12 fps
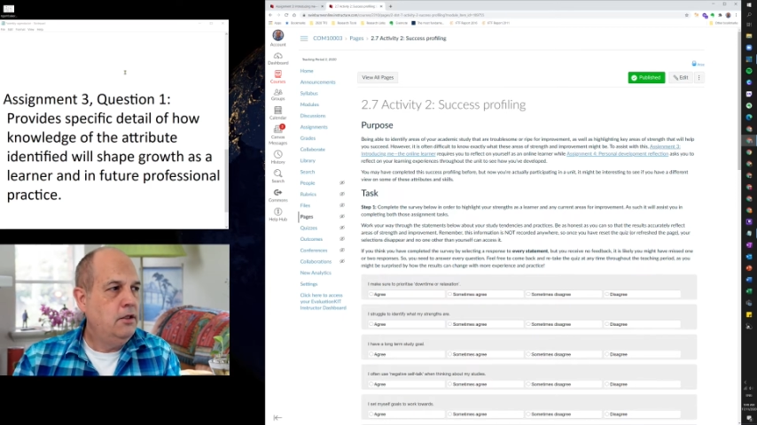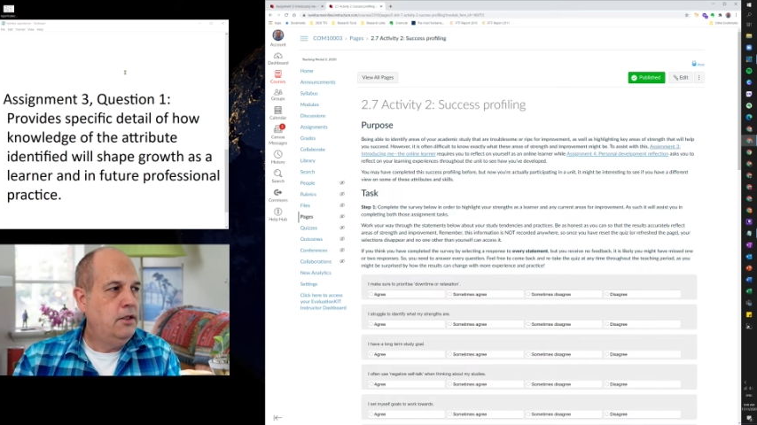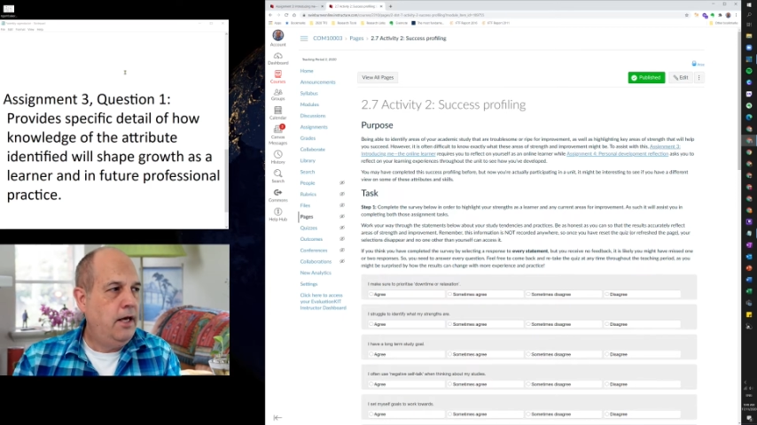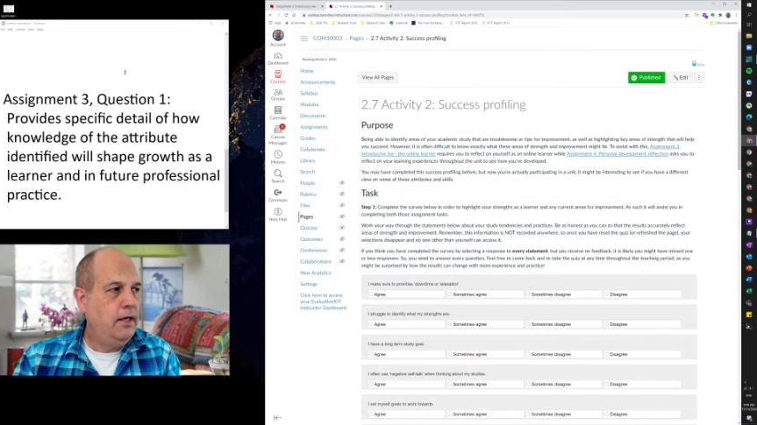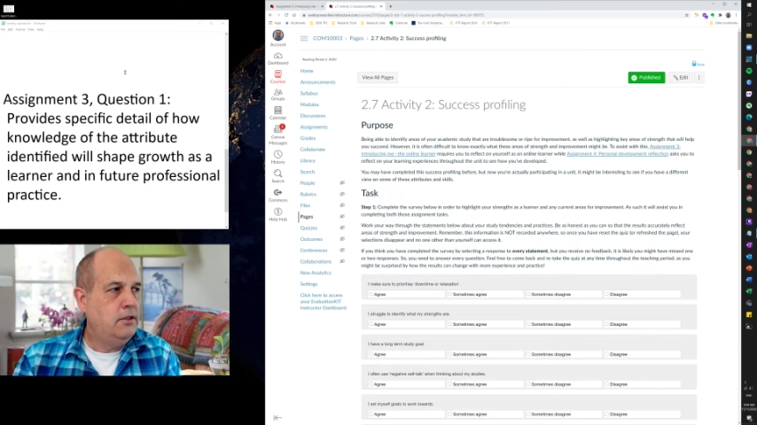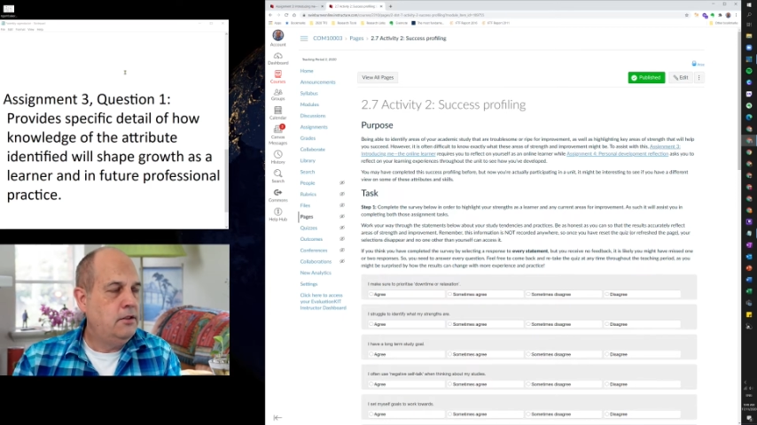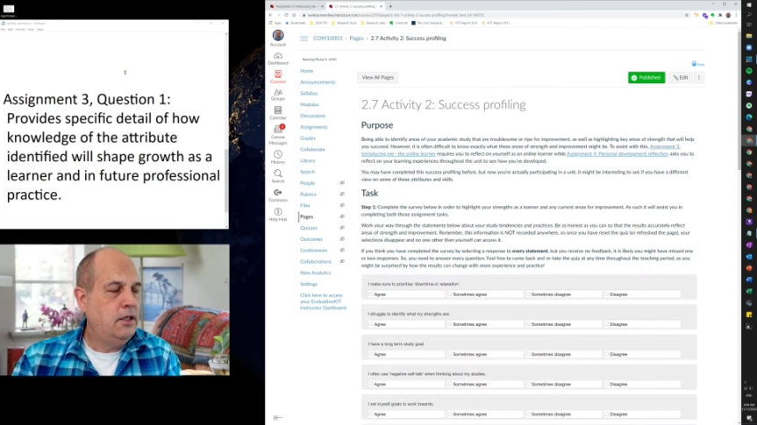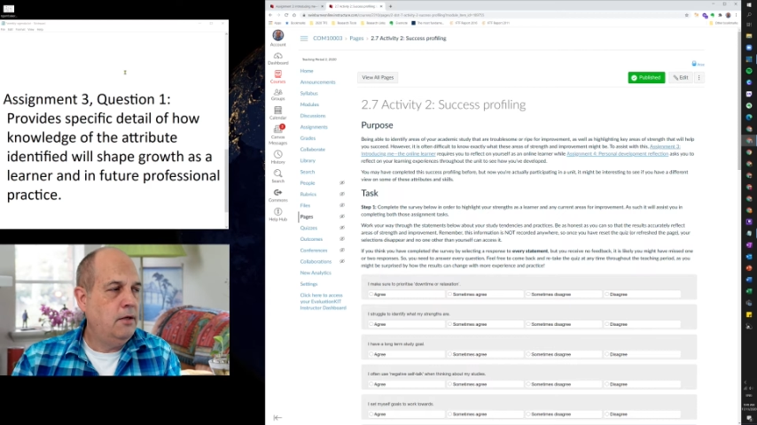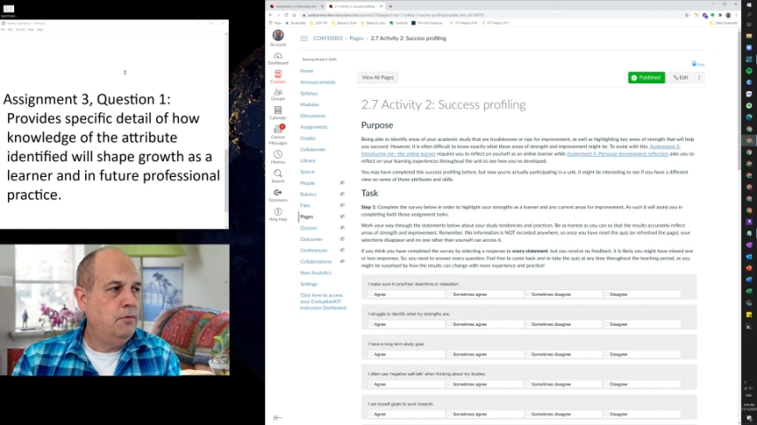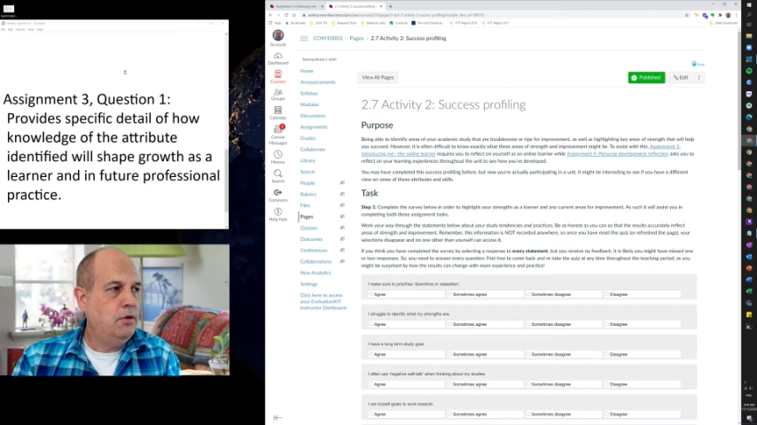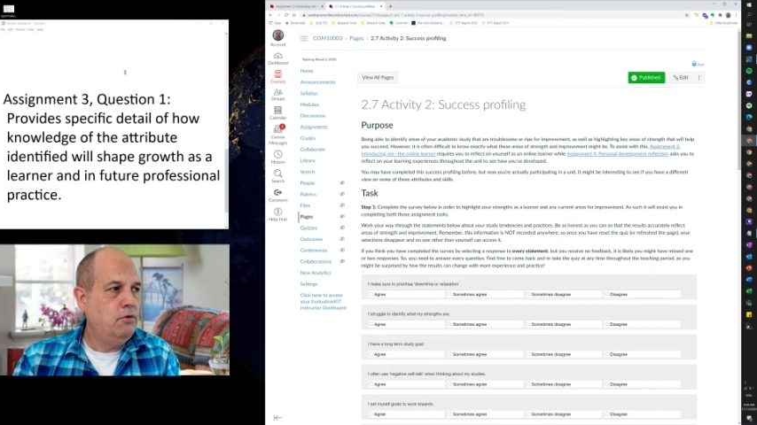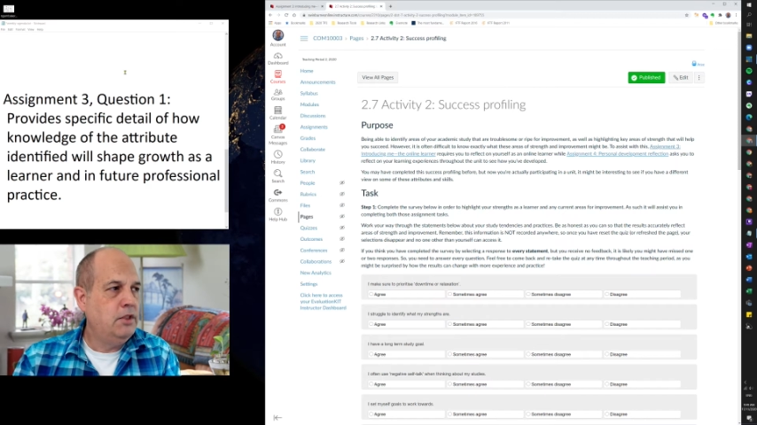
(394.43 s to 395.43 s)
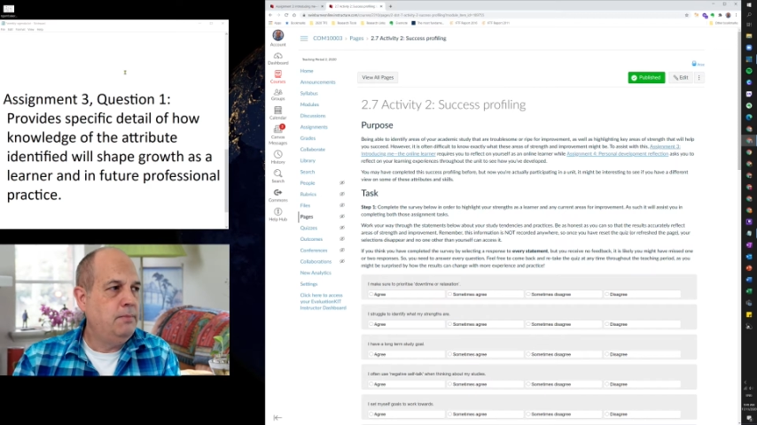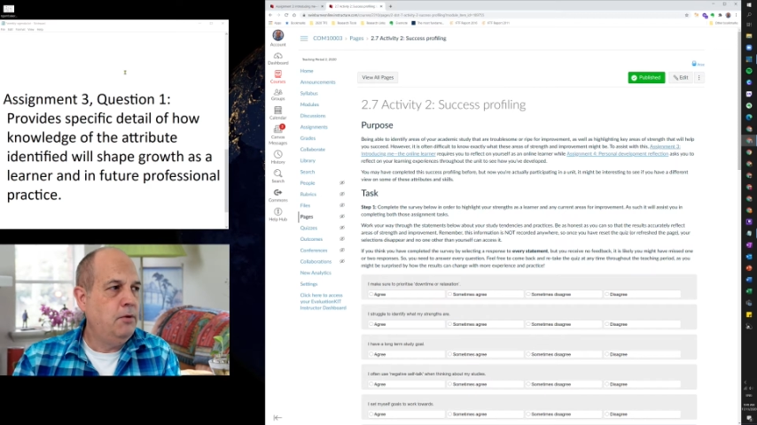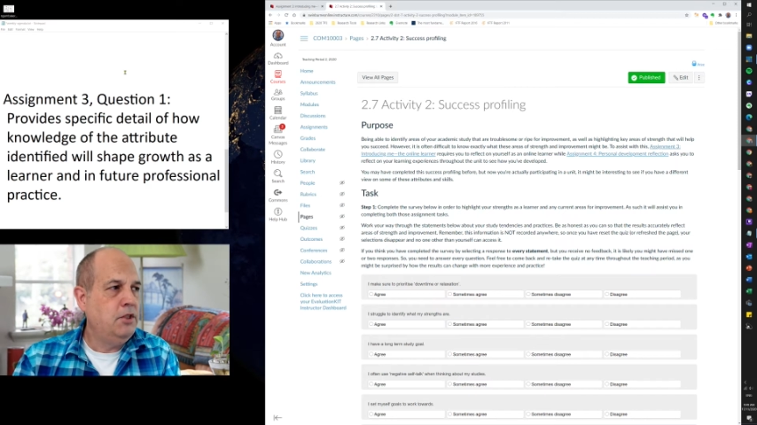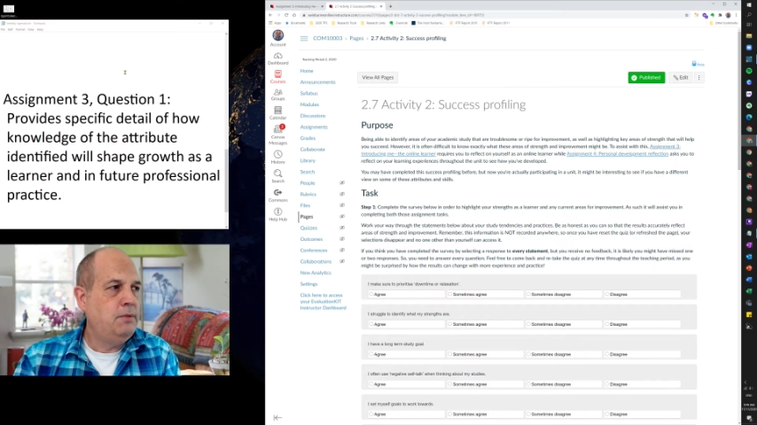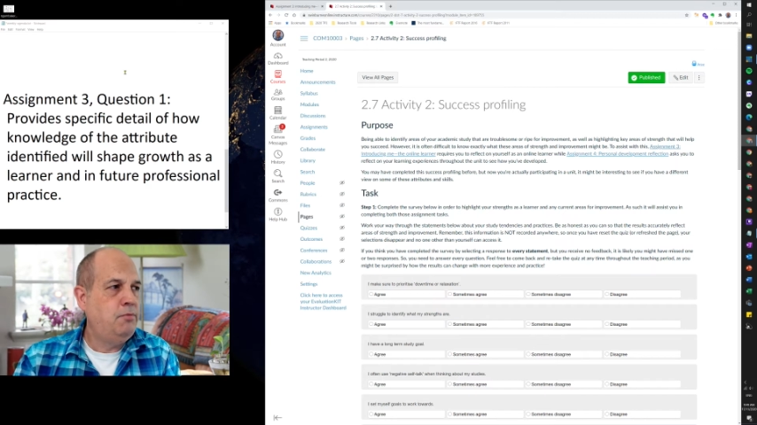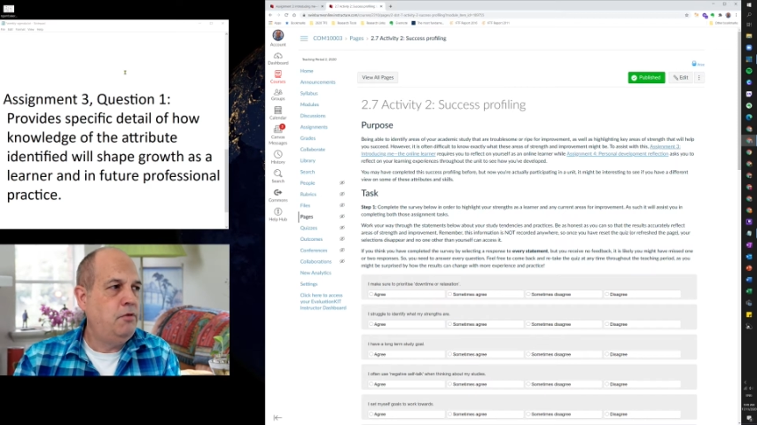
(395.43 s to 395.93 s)
that the
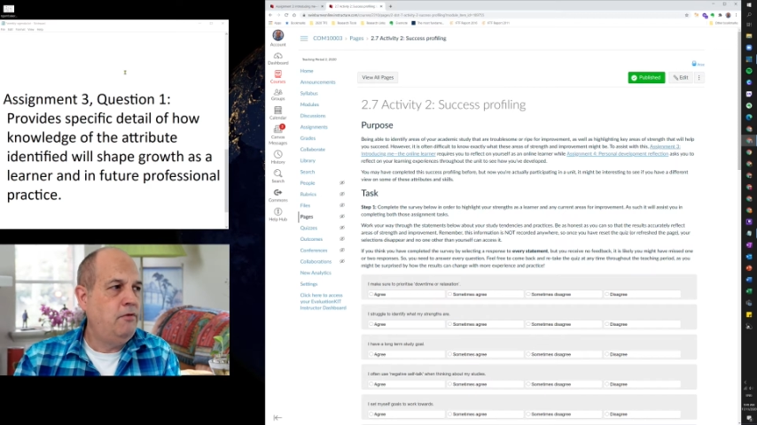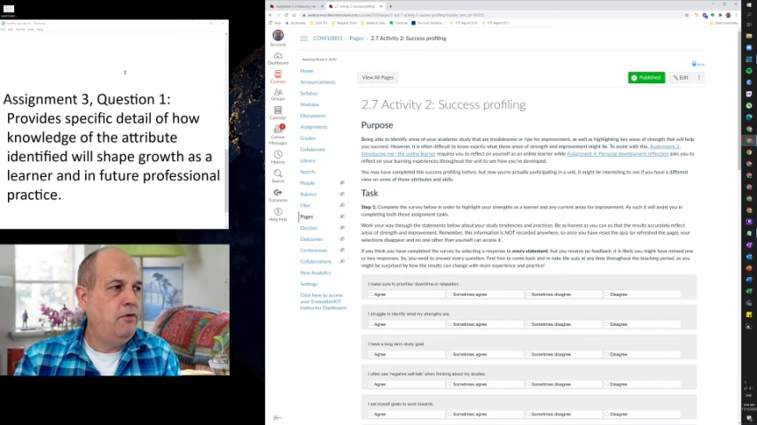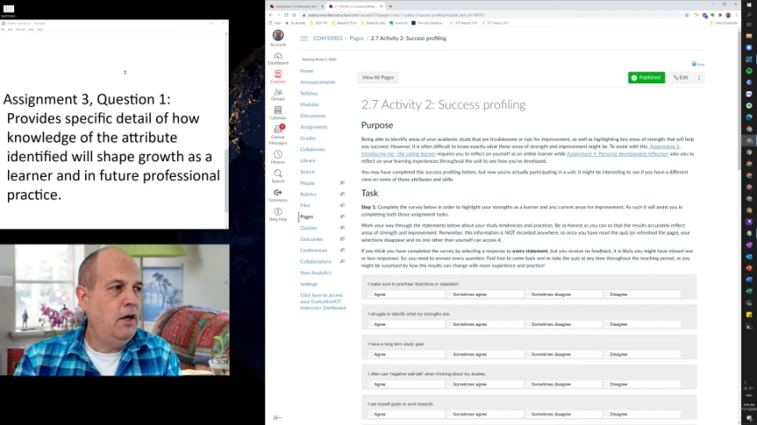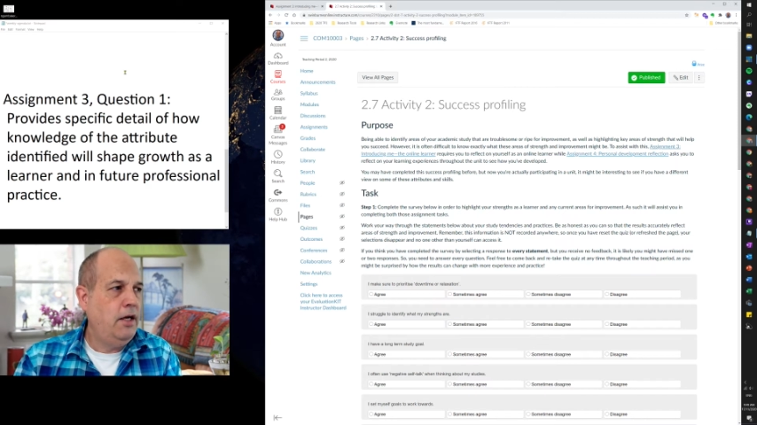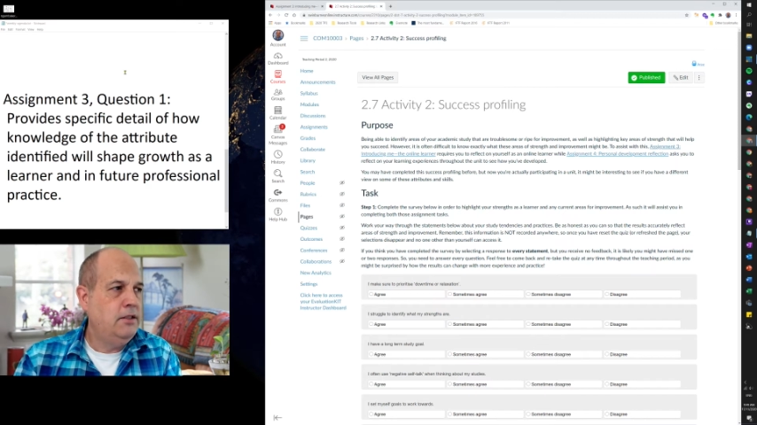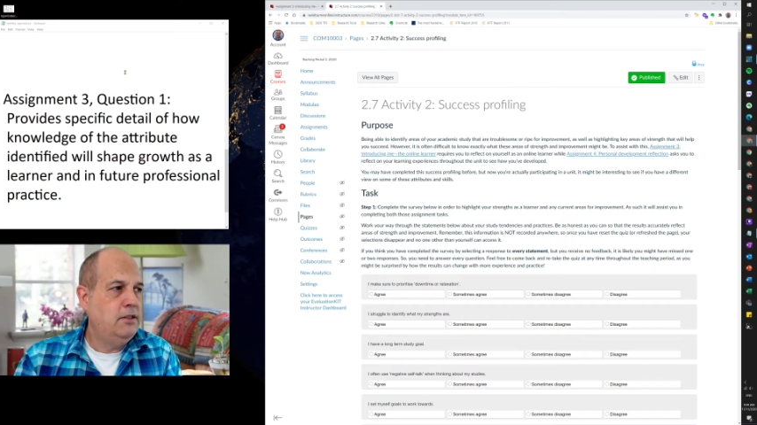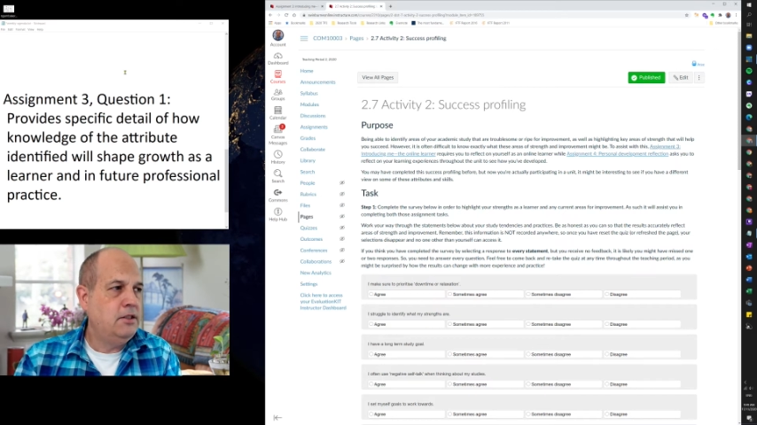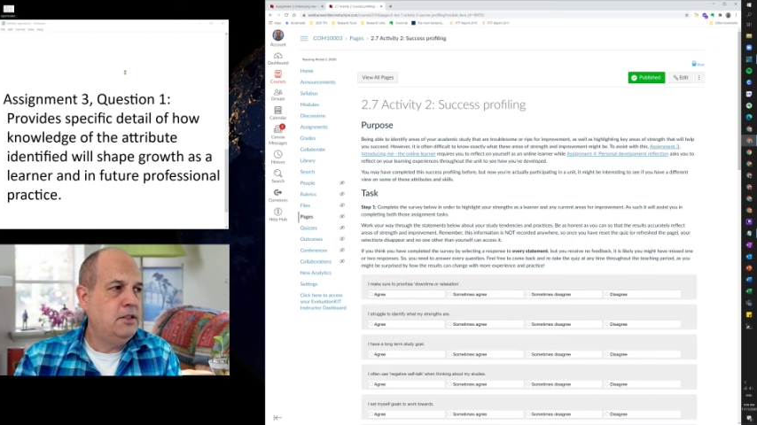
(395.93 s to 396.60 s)
response provides